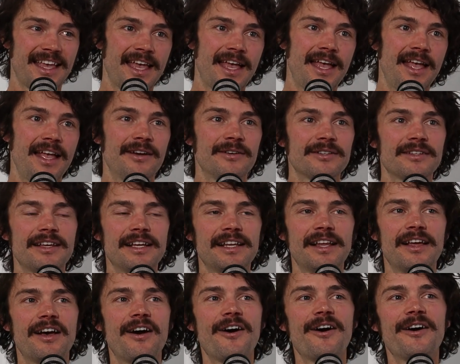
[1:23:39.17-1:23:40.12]
And I was like,
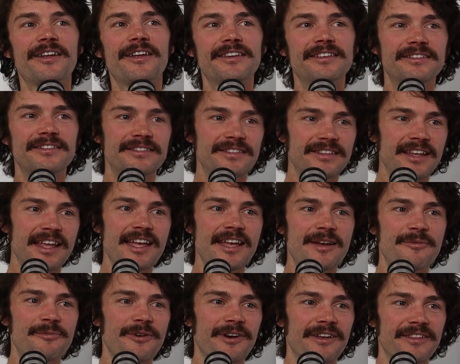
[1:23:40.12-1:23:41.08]
damn,
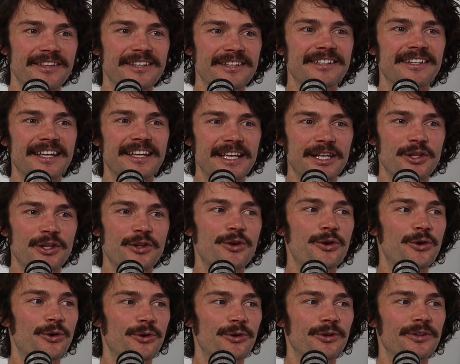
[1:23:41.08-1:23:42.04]
brother,
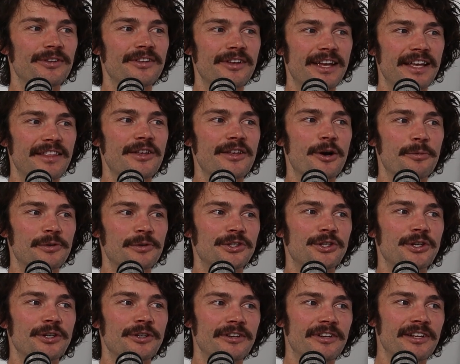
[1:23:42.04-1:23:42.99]
you had the
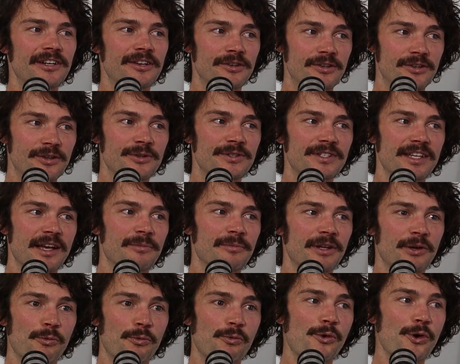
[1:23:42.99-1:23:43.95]
opportunity to do
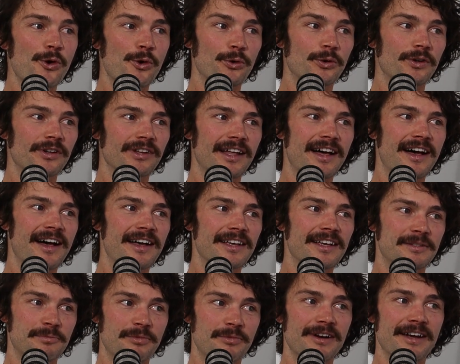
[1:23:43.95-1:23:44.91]
something world class
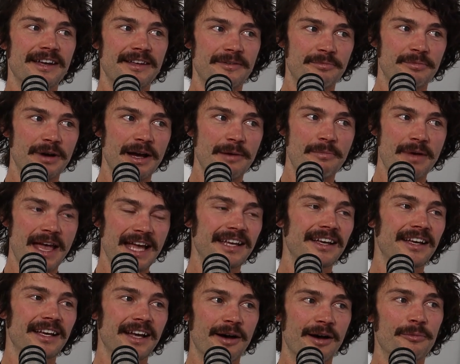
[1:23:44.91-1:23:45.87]
by
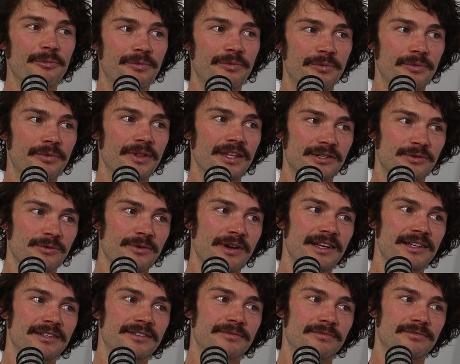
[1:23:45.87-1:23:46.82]
backing up this
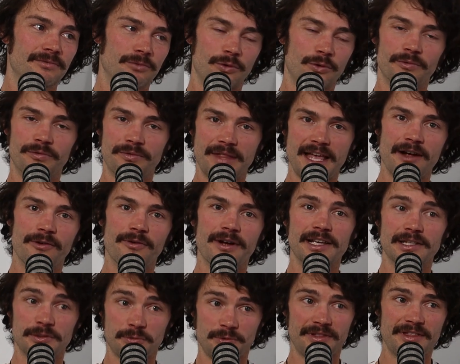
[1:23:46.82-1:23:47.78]
race or that
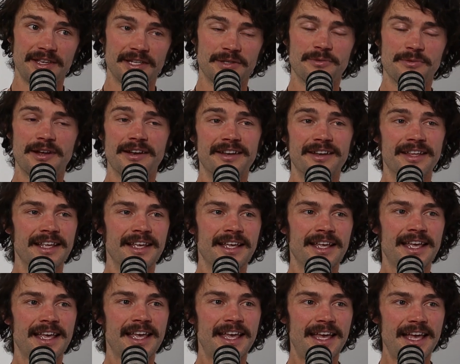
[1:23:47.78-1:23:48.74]
race with this one,
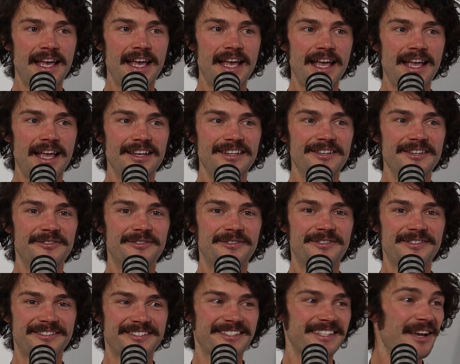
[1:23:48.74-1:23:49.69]
and you
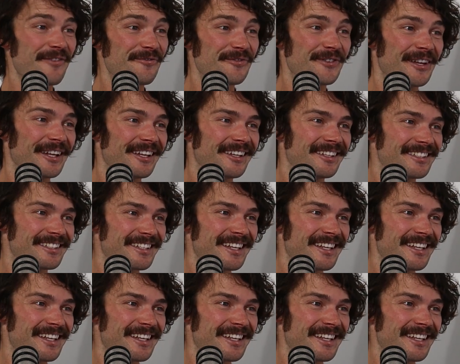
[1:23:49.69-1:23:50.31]
stuffed it. It's